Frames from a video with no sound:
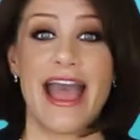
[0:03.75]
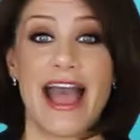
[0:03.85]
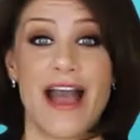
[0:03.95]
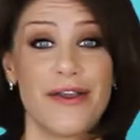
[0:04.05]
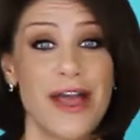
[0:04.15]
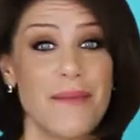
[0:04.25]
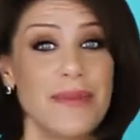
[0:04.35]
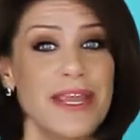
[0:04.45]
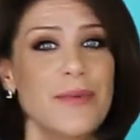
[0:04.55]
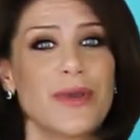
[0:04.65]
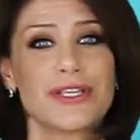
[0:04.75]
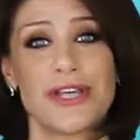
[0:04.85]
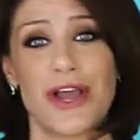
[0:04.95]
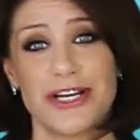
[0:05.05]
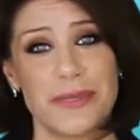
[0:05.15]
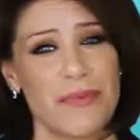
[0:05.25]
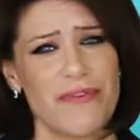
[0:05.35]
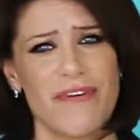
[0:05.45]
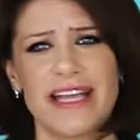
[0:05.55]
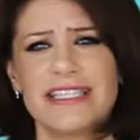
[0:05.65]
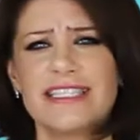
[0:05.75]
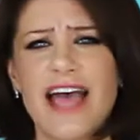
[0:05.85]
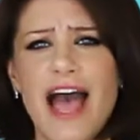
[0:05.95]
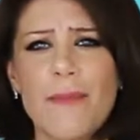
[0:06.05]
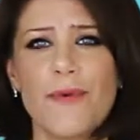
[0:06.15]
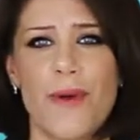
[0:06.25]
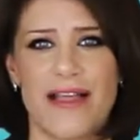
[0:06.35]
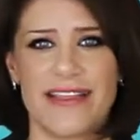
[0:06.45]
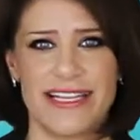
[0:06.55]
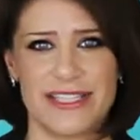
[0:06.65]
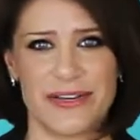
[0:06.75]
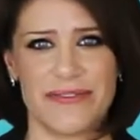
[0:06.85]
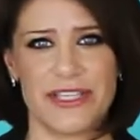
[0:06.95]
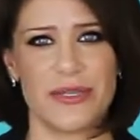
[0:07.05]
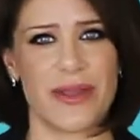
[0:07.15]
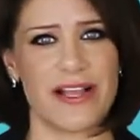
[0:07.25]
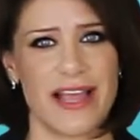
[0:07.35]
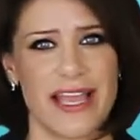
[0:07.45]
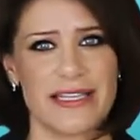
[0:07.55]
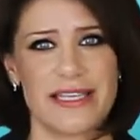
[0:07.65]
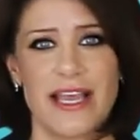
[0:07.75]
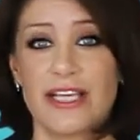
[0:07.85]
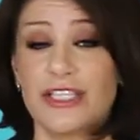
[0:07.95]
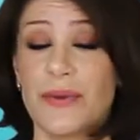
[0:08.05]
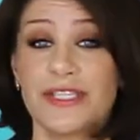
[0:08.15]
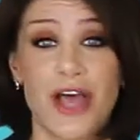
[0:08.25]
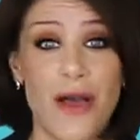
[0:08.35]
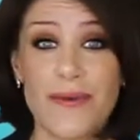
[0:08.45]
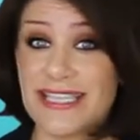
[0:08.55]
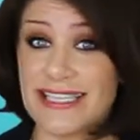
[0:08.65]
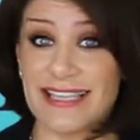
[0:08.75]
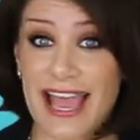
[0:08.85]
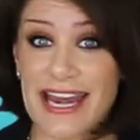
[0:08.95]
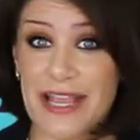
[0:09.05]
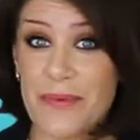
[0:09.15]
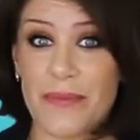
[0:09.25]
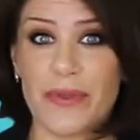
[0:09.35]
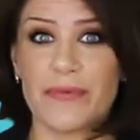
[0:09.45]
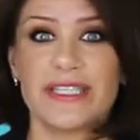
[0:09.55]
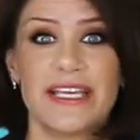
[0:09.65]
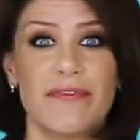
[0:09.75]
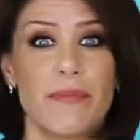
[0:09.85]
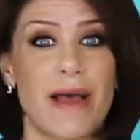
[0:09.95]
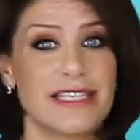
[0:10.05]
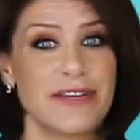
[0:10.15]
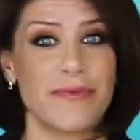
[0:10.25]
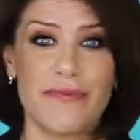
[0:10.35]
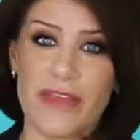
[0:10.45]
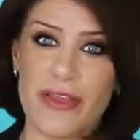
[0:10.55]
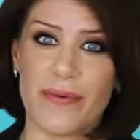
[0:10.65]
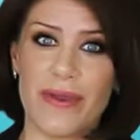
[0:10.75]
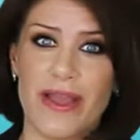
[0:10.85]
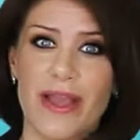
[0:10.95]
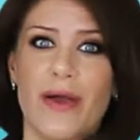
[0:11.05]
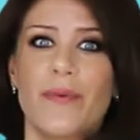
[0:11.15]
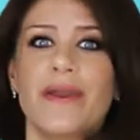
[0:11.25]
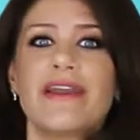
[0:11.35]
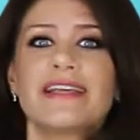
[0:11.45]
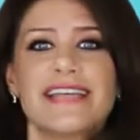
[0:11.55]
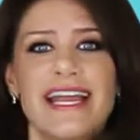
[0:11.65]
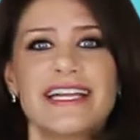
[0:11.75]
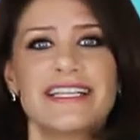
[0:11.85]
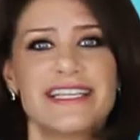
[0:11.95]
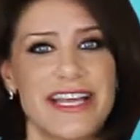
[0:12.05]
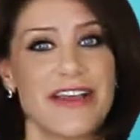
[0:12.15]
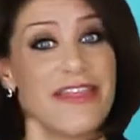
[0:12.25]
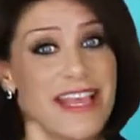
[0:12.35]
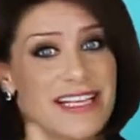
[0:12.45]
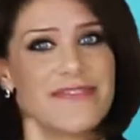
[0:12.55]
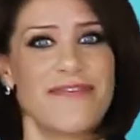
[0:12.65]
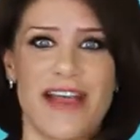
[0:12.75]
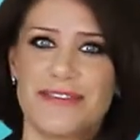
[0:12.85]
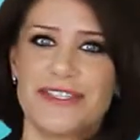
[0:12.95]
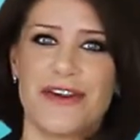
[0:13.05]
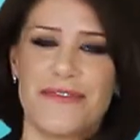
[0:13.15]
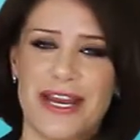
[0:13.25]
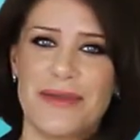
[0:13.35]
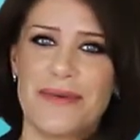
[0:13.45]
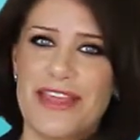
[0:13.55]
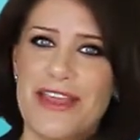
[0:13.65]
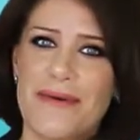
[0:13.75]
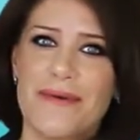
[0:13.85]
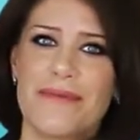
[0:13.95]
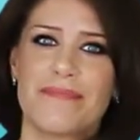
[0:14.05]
Our company works hard to provide top quality service to our clients, so it's always exciting when we receive a positive review. We're excited to share this 5-star rating with you.